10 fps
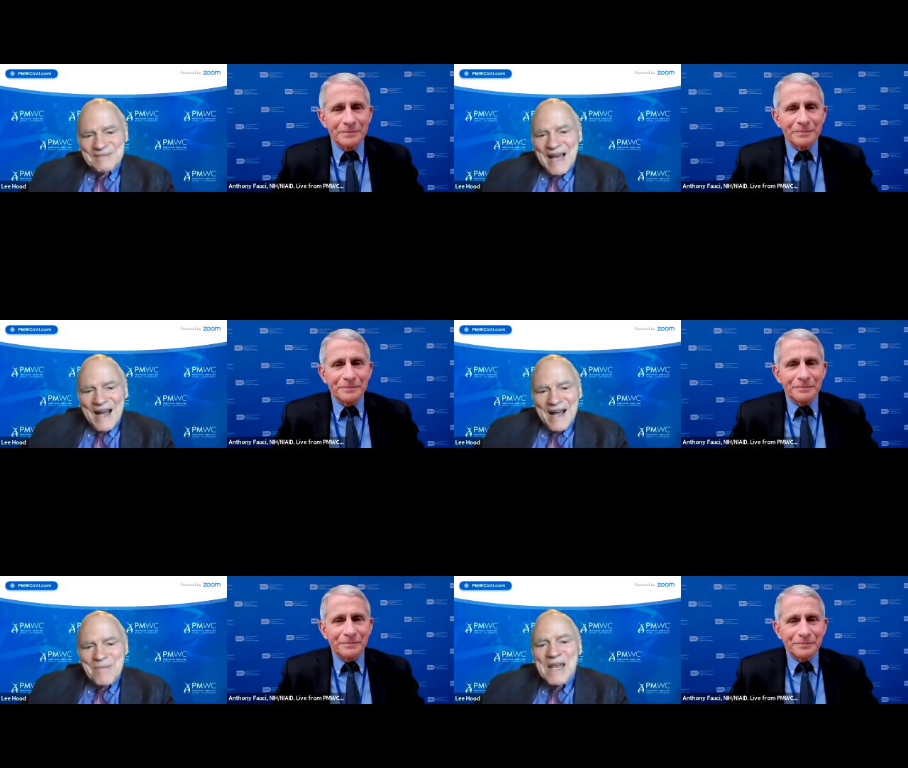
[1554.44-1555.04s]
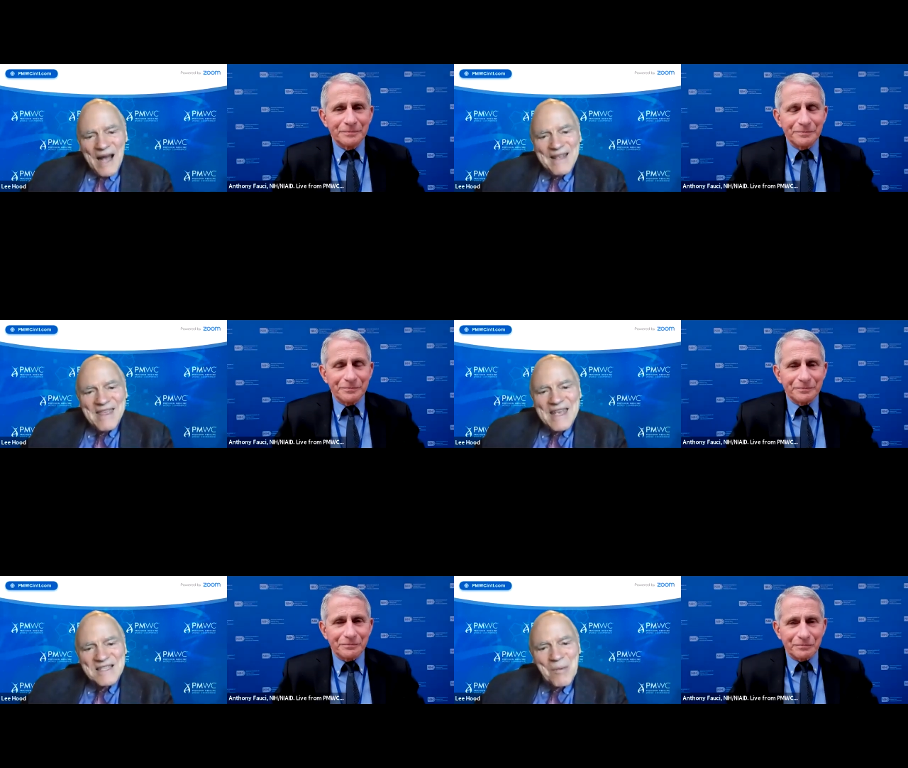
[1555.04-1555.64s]
Speaker 1: I mean, I
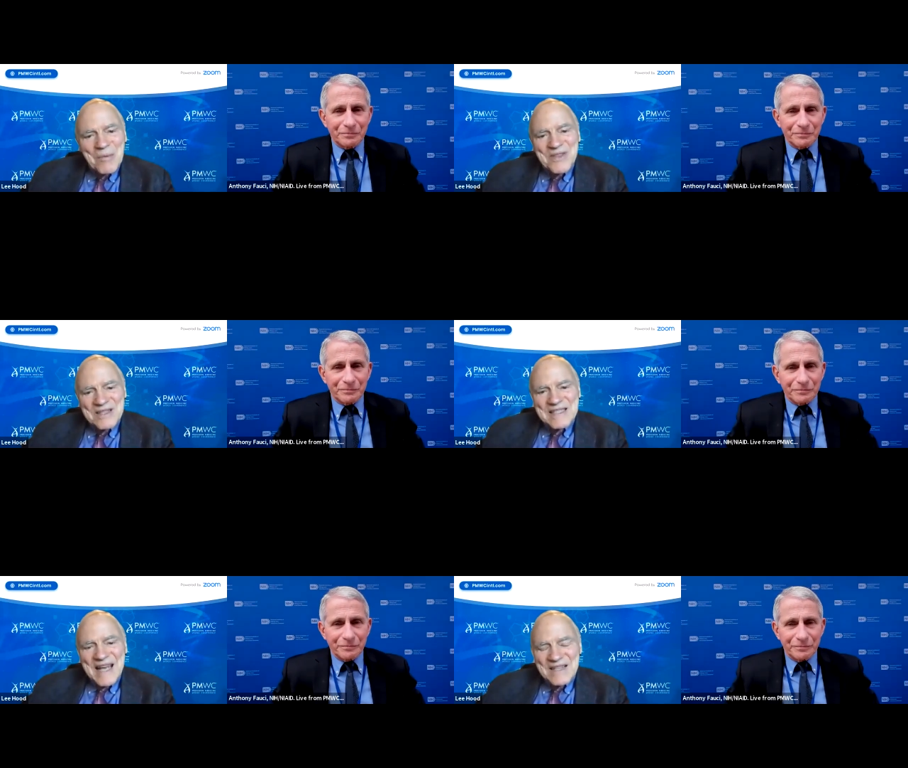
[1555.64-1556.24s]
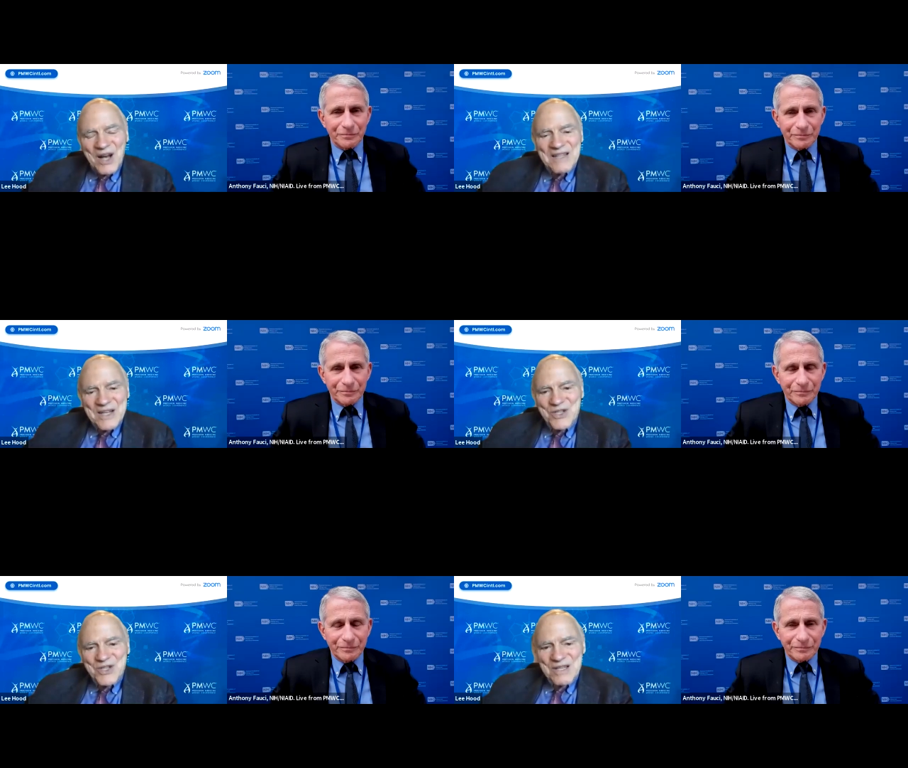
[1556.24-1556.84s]
think some of the
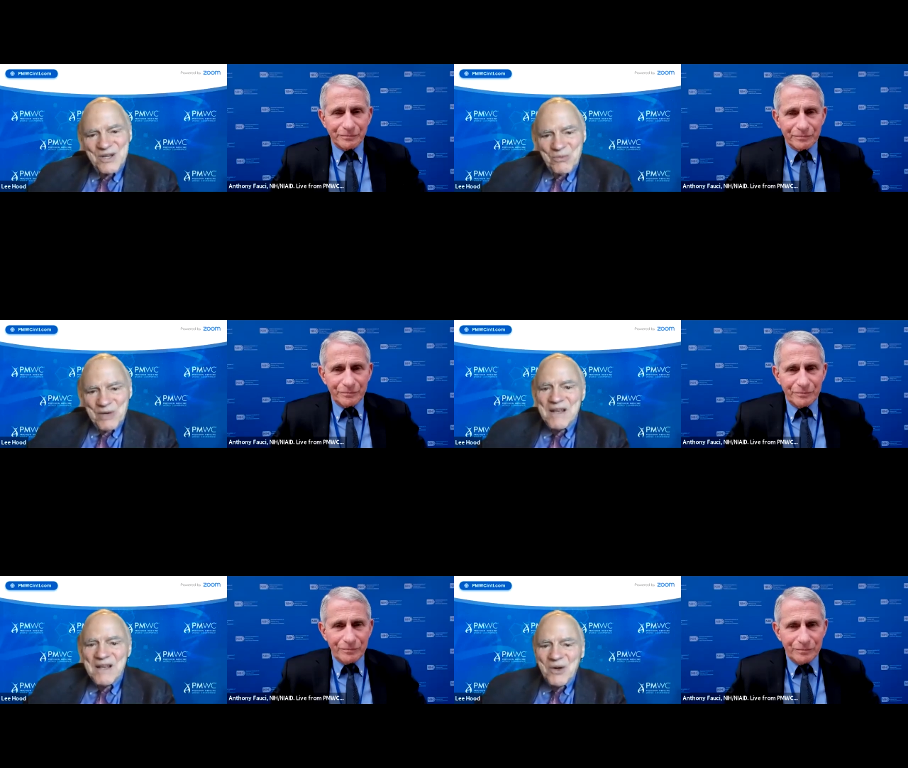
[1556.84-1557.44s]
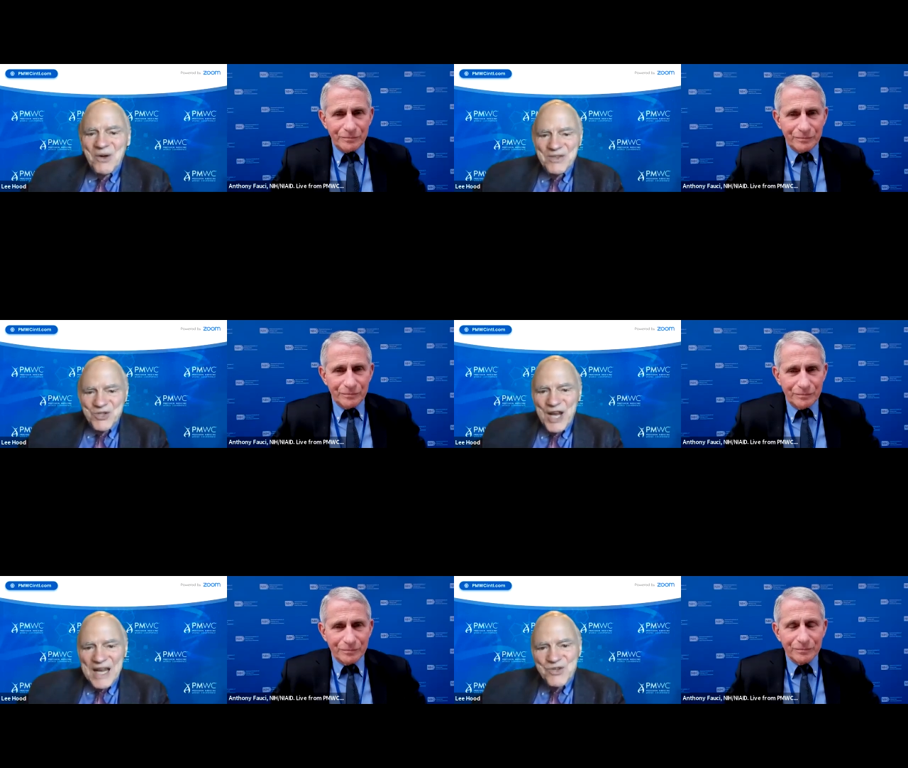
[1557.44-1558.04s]
technologies are really going to
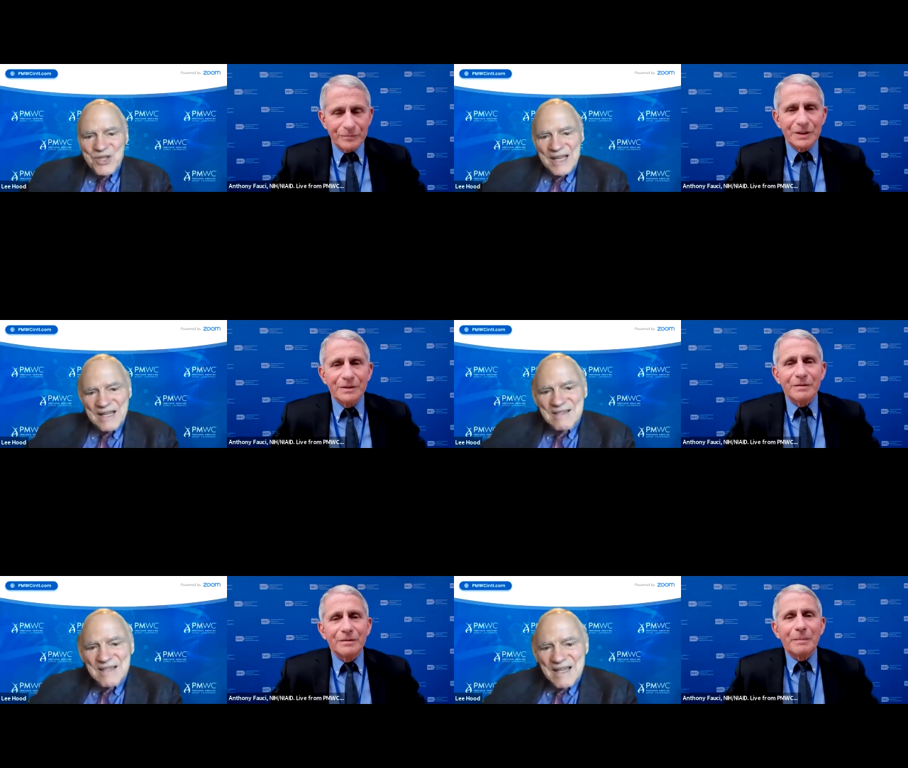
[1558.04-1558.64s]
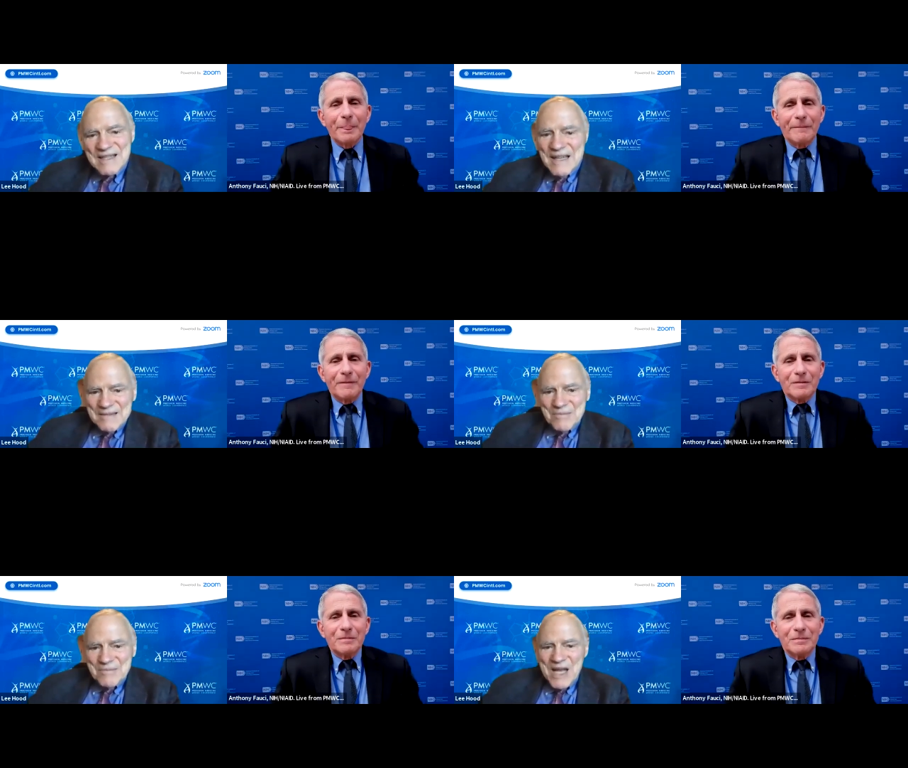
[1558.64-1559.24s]
change things in
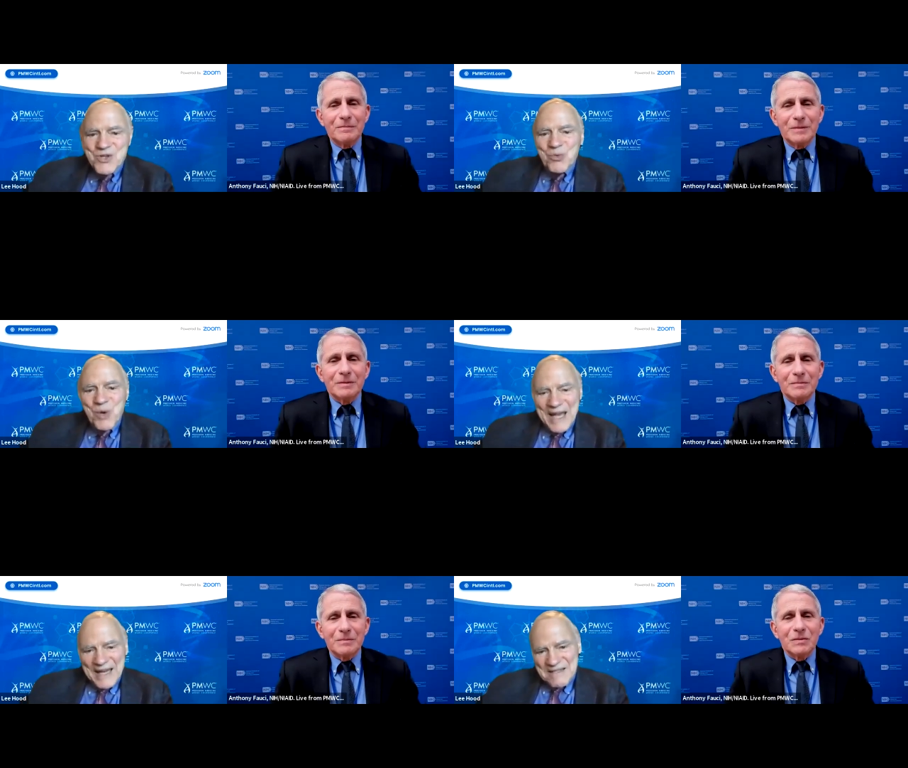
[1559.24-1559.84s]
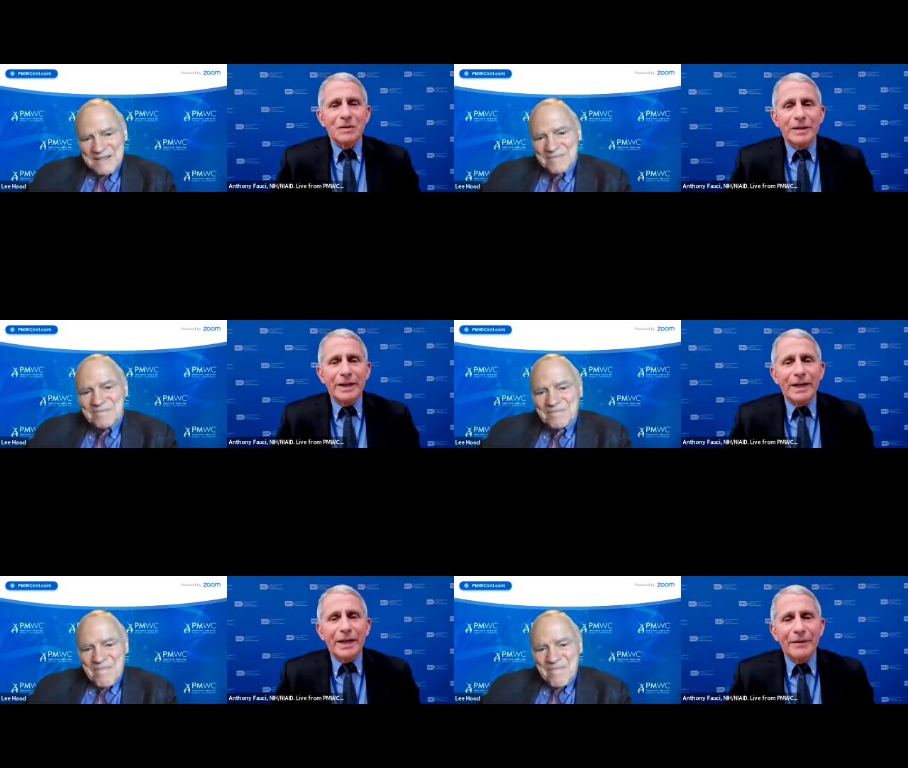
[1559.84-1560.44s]
major ways.
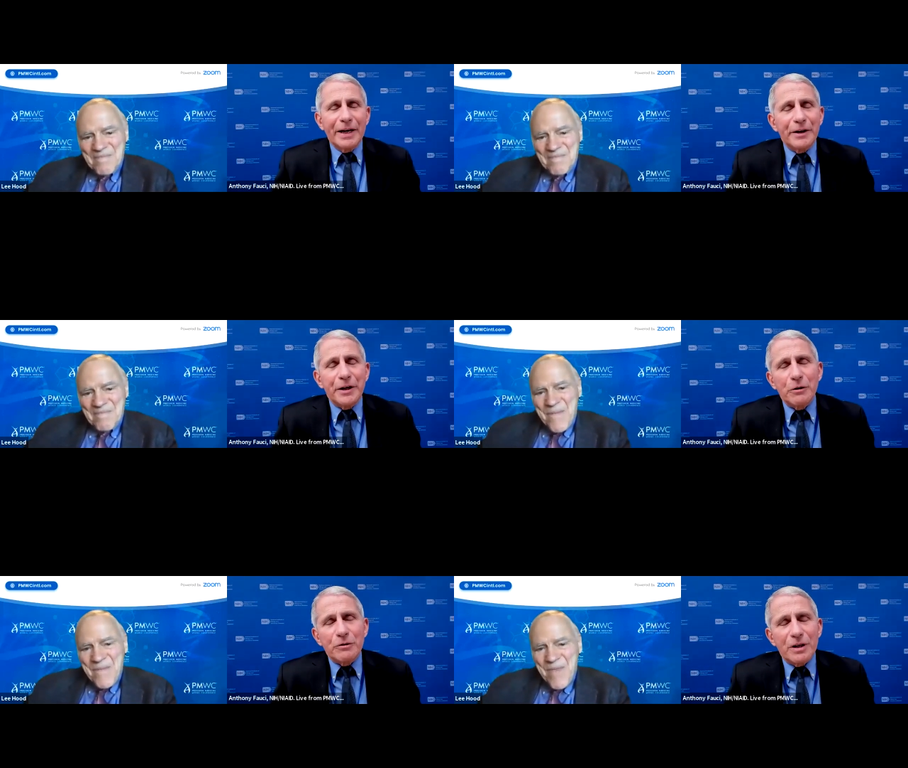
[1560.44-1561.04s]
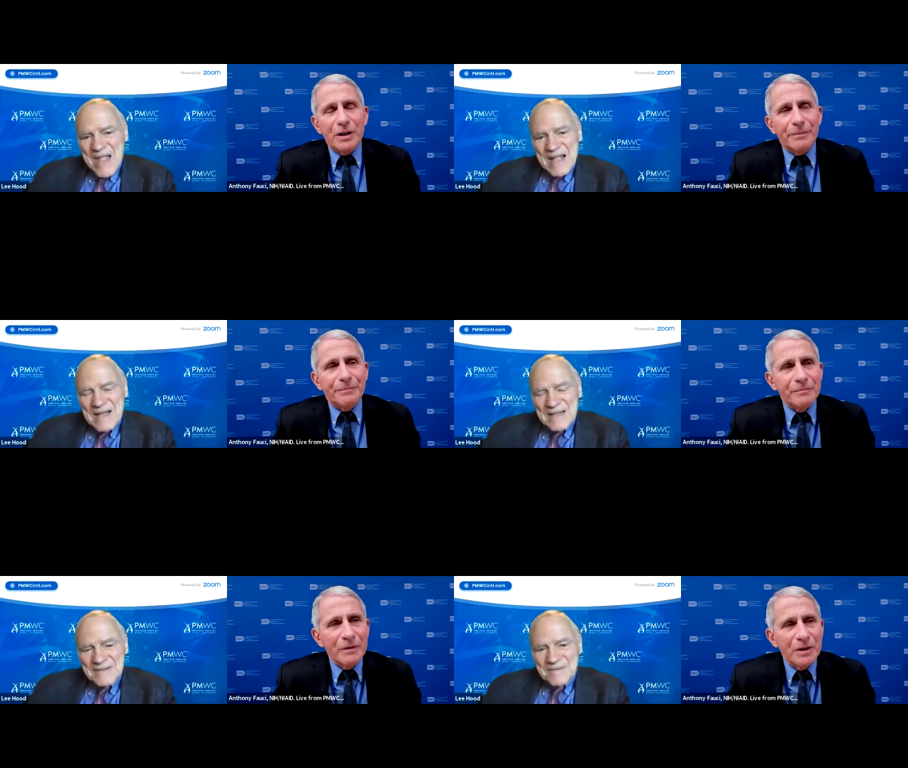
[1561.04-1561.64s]
Speaker 2: Yeah, yeah. You know, um,